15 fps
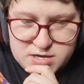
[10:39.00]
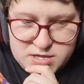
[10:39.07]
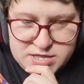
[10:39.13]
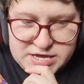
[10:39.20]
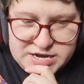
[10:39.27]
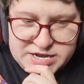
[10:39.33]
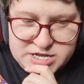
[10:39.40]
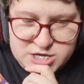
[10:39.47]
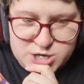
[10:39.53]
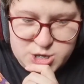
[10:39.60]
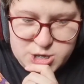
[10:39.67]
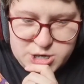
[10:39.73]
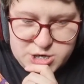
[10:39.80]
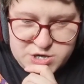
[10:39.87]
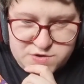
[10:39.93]
Then it's
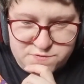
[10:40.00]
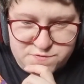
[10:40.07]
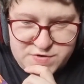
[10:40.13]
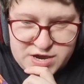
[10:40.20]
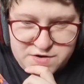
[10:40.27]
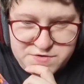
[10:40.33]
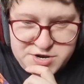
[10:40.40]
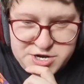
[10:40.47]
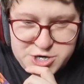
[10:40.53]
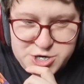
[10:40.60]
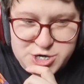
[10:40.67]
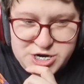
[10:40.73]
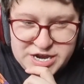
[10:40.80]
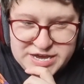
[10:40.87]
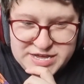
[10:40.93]
just various
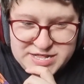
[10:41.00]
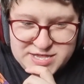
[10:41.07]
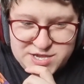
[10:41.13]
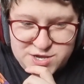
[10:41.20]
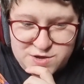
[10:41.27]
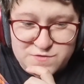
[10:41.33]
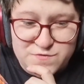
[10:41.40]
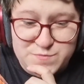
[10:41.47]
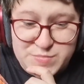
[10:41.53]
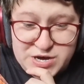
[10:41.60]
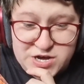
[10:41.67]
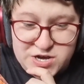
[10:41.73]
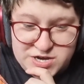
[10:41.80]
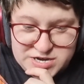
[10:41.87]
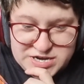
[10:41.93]
shades of
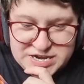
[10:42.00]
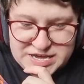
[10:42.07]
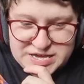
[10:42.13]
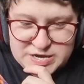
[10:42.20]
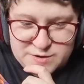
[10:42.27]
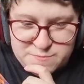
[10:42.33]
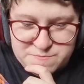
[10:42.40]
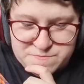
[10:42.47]
burgundy,